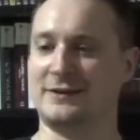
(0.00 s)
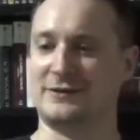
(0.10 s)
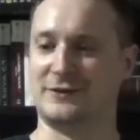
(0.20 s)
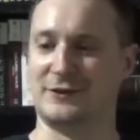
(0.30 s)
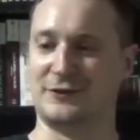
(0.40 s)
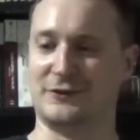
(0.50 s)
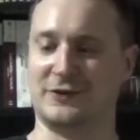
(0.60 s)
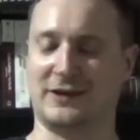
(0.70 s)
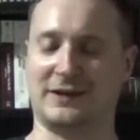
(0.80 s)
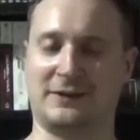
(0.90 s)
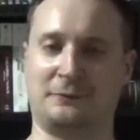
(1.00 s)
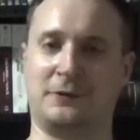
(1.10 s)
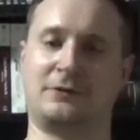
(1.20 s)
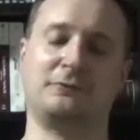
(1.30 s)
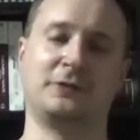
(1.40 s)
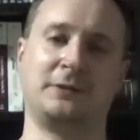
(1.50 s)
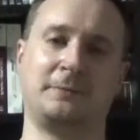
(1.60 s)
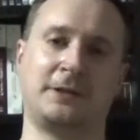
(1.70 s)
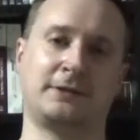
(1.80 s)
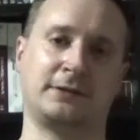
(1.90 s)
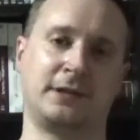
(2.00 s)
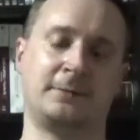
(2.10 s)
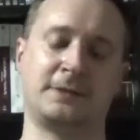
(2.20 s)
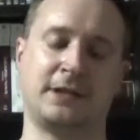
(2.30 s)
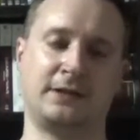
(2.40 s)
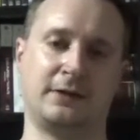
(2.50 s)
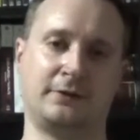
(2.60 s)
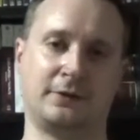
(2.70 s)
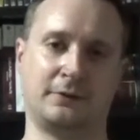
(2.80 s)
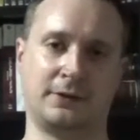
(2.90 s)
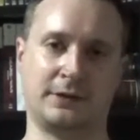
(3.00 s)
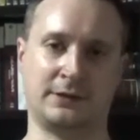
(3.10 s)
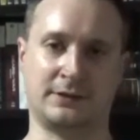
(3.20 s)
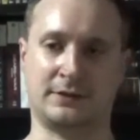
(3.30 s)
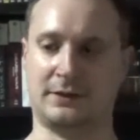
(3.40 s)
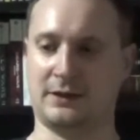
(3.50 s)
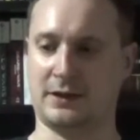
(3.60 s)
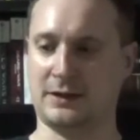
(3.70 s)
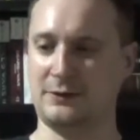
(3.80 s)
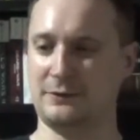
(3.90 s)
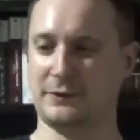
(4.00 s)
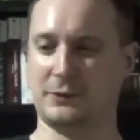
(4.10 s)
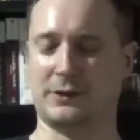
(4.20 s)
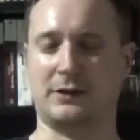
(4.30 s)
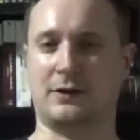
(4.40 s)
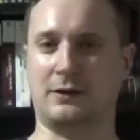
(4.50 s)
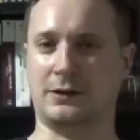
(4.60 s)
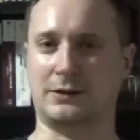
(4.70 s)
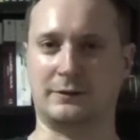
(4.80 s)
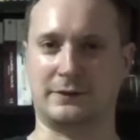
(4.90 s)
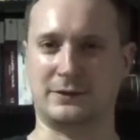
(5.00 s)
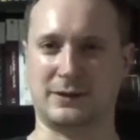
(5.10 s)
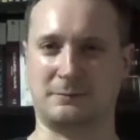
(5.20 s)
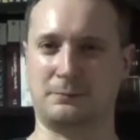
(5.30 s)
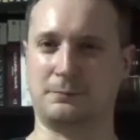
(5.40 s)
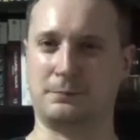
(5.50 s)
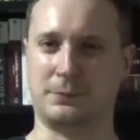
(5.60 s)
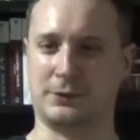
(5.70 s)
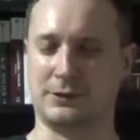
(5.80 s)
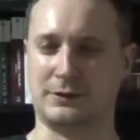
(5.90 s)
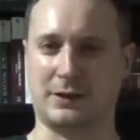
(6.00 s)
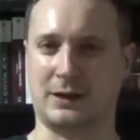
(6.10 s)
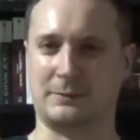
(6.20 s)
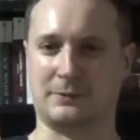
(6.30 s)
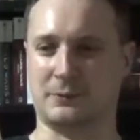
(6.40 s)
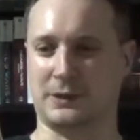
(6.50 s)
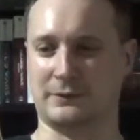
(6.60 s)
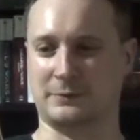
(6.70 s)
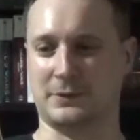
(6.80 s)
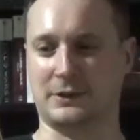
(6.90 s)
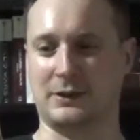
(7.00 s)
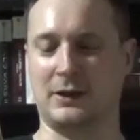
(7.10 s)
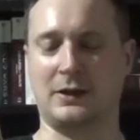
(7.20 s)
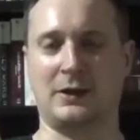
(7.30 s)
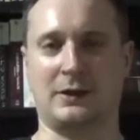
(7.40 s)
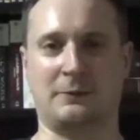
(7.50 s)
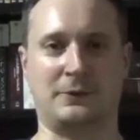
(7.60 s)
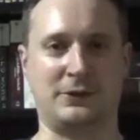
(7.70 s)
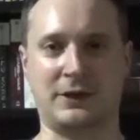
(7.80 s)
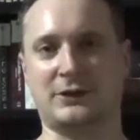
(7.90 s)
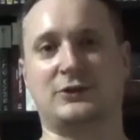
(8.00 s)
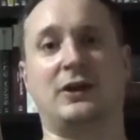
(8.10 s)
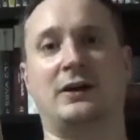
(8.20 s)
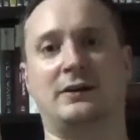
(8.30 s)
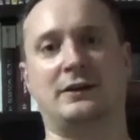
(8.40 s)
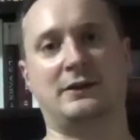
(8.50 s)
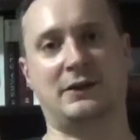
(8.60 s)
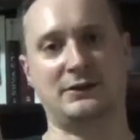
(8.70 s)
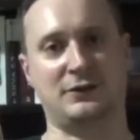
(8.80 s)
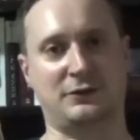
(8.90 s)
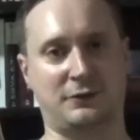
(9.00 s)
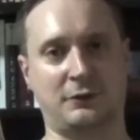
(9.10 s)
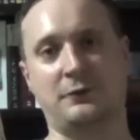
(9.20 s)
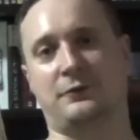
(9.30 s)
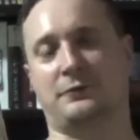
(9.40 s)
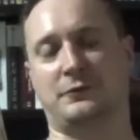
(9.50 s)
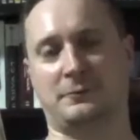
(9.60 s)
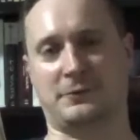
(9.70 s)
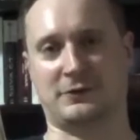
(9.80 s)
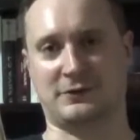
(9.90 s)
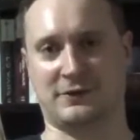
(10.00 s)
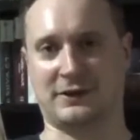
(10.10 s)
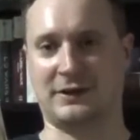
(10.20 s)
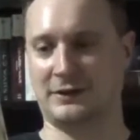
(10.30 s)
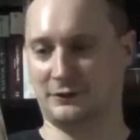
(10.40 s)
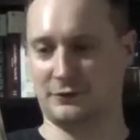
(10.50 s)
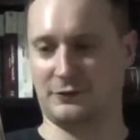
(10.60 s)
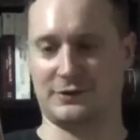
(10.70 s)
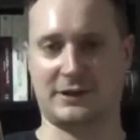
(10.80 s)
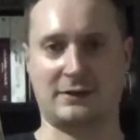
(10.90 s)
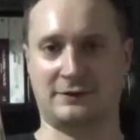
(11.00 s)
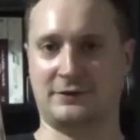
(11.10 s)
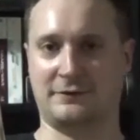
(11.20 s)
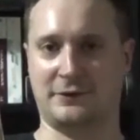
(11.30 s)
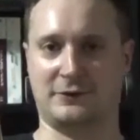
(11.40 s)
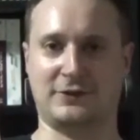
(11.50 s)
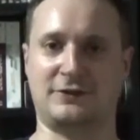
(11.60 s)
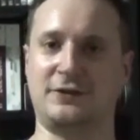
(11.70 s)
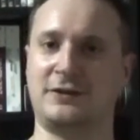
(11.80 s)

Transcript: So what really makes this game stand out though is, I don't know what they call it, if it's like bullet time or whatever, but when you take a shot, it'll actually go through the person and then it'll go to a skeleton view.